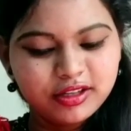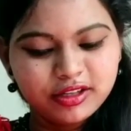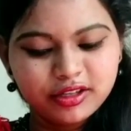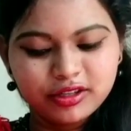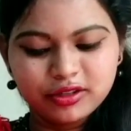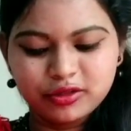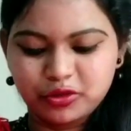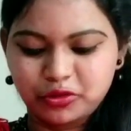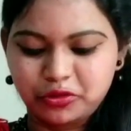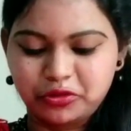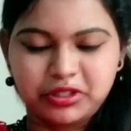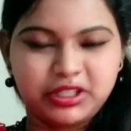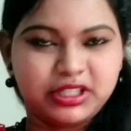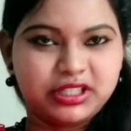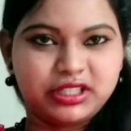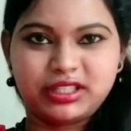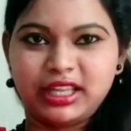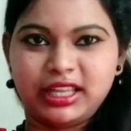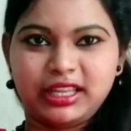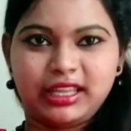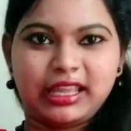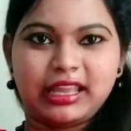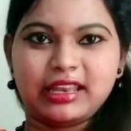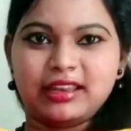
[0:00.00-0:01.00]
so she's
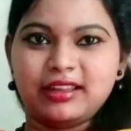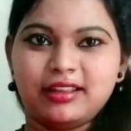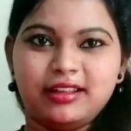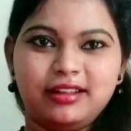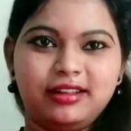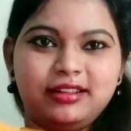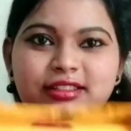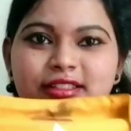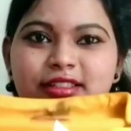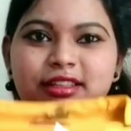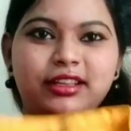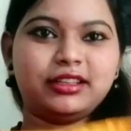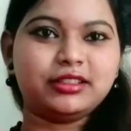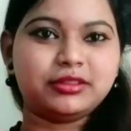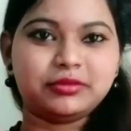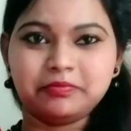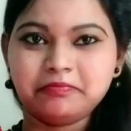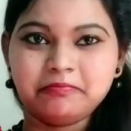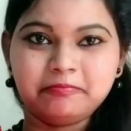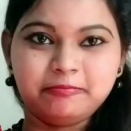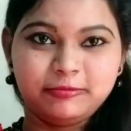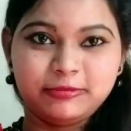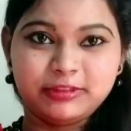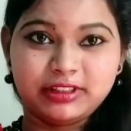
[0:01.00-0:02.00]
taken L size.
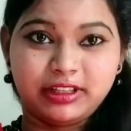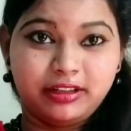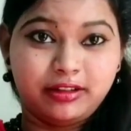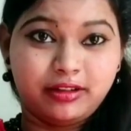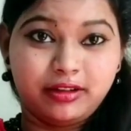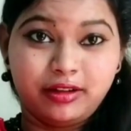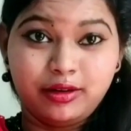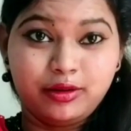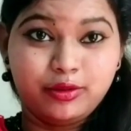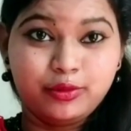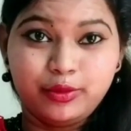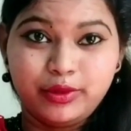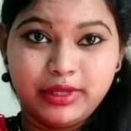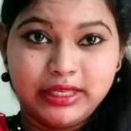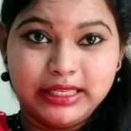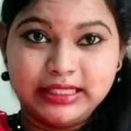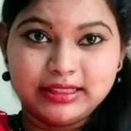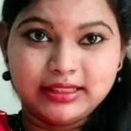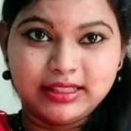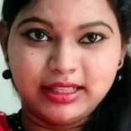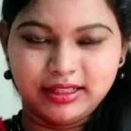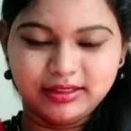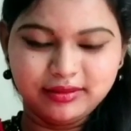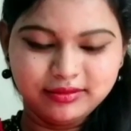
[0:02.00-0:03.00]
I can't do
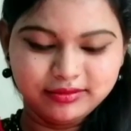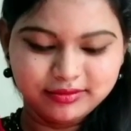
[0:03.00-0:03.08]
anything.